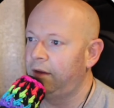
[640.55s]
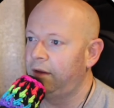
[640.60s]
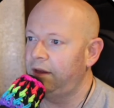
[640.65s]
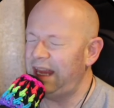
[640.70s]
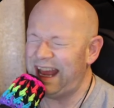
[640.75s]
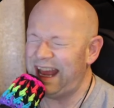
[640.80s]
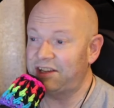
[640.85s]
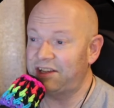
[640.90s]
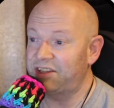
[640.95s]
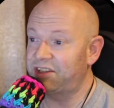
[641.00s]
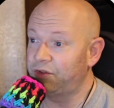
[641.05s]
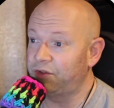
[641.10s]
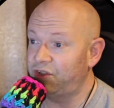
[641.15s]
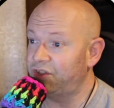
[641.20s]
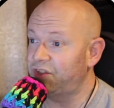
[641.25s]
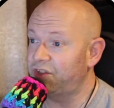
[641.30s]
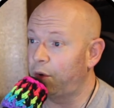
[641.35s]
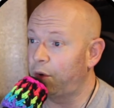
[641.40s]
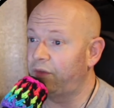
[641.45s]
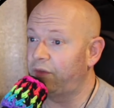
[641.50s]
Yeah, so
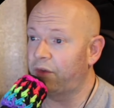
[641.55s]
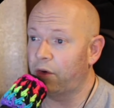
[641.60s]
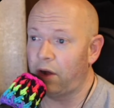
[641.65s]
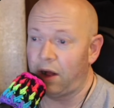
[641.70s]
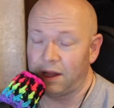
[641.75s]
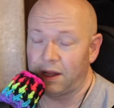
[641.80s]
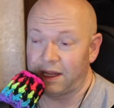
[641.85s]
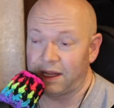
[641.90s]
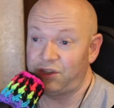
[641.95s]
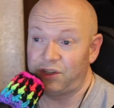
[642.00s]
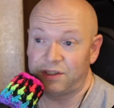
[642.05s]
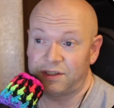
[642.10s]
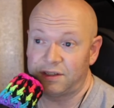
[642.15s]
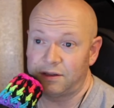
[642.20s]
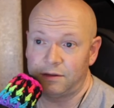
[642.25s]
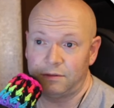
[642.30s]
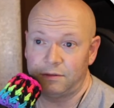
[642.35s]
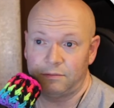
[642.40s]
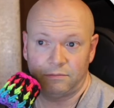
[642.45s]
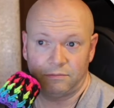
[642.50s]
just overall, I just,
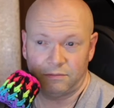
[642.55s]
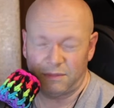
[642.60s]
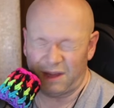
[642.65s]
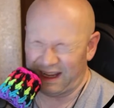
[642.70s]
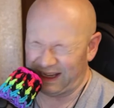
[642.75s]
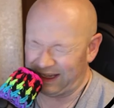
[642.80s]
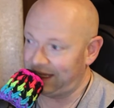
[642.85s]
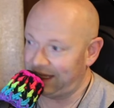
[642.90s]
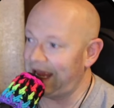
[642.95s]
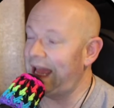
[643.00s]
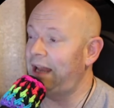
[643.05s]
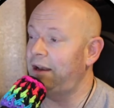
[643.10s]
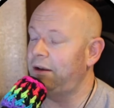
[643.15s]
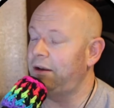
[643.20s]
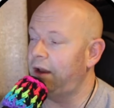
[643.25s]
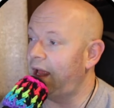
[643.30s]
again,